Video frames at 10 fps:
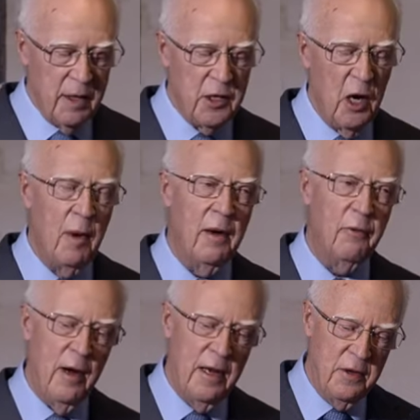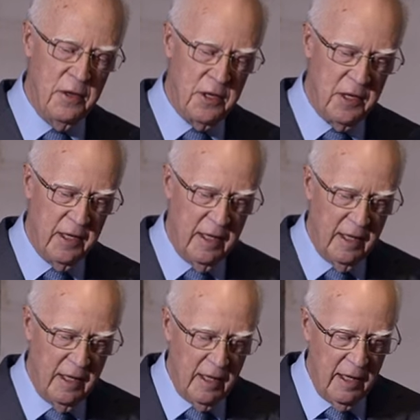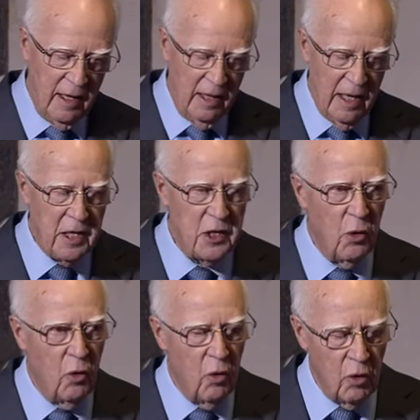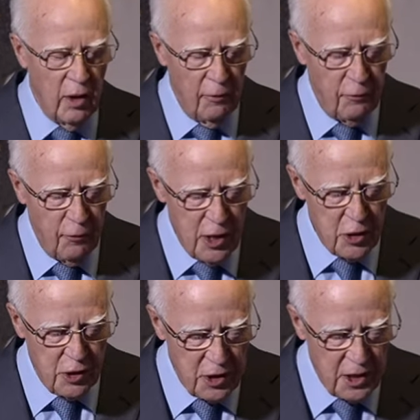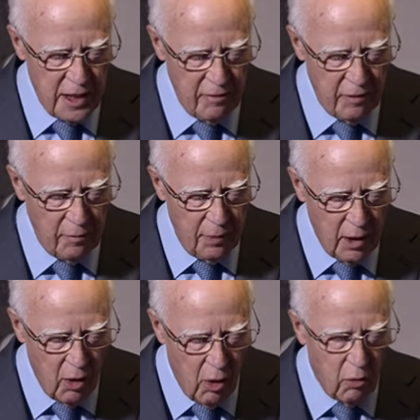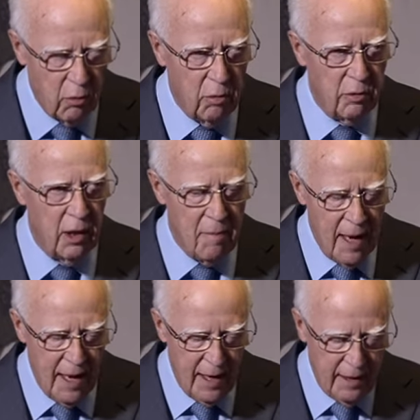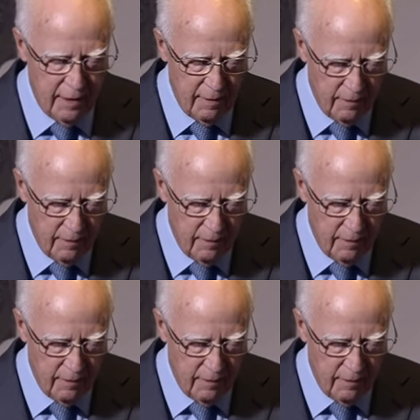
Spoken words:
So, my friends, let us all afresh this evening behold the man.